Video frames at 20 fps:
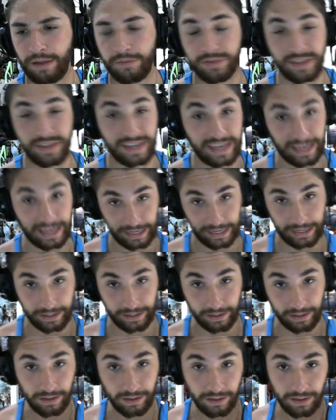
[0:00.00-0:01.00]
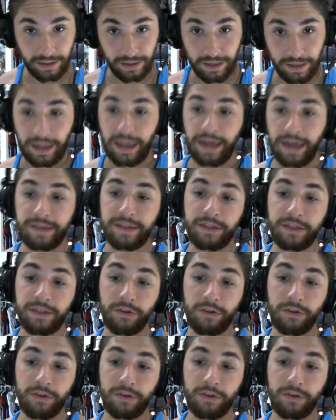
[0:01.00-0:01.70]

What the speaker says: With the king, and then the